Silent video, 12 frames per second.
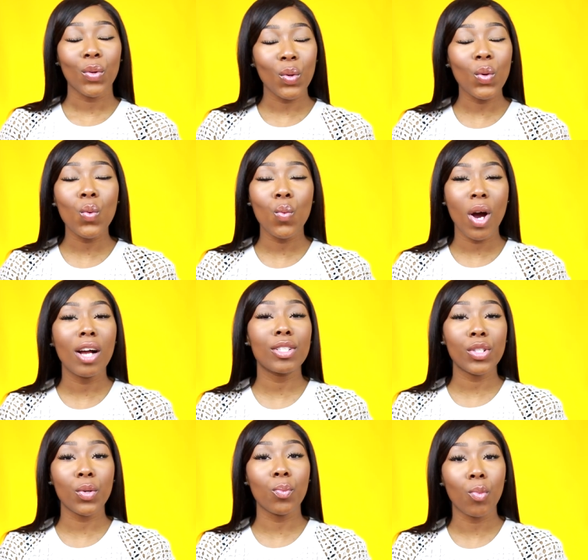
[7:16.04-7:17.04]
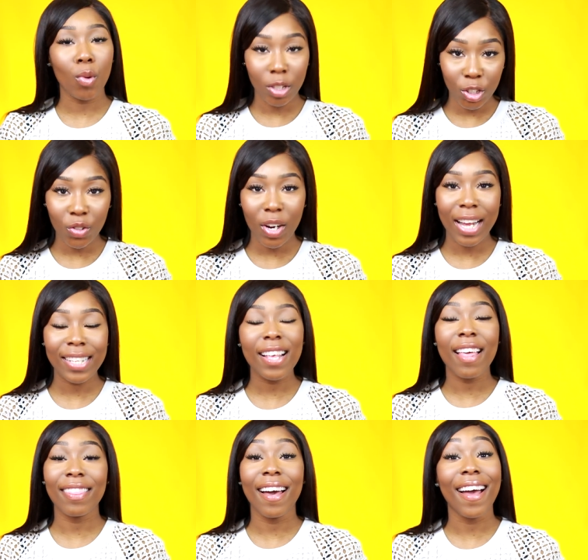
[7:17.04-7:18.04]
You want to moisturize
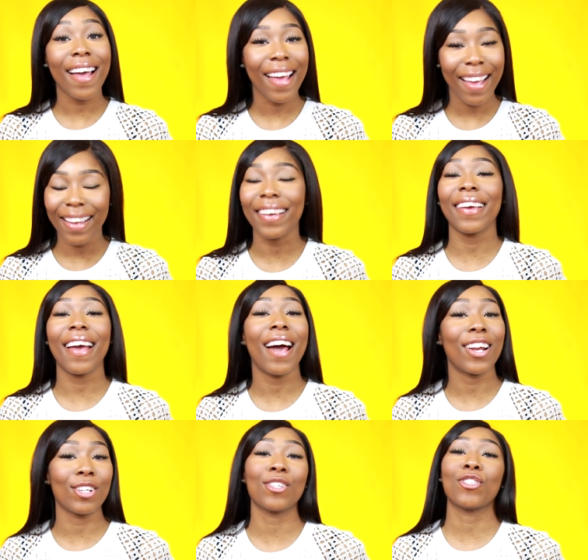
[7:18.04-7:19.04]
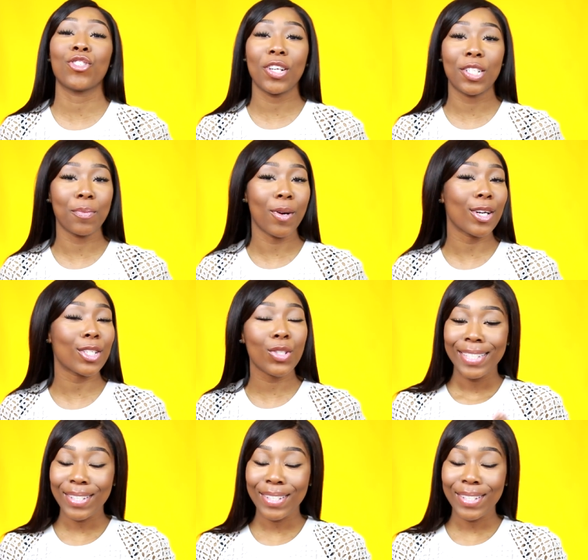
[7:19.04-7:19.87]
the heck out of your stretch marks.